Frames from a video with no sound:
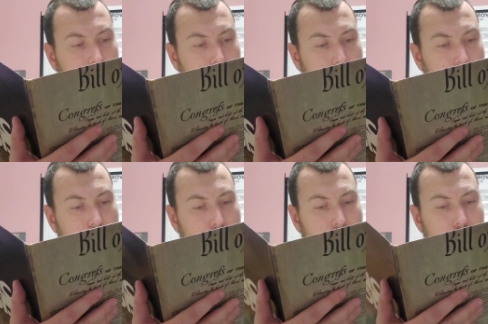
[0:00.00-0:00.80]
The thing
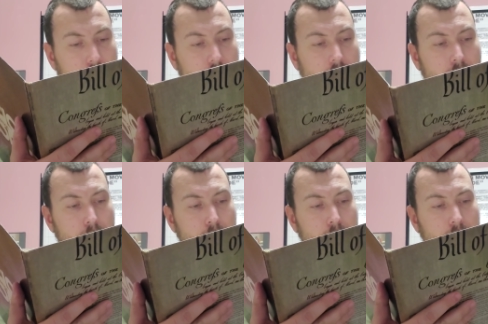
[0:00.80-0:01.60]
about this
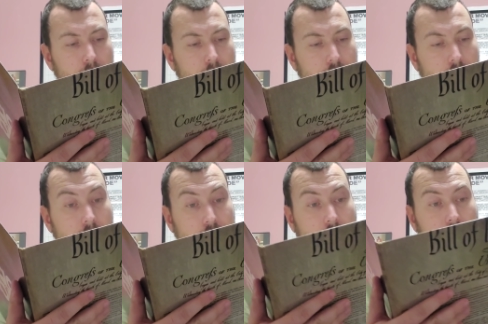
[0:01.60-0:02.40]
album is, and
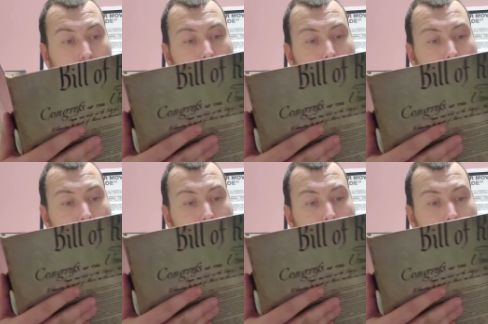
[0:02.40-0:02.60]
that's actually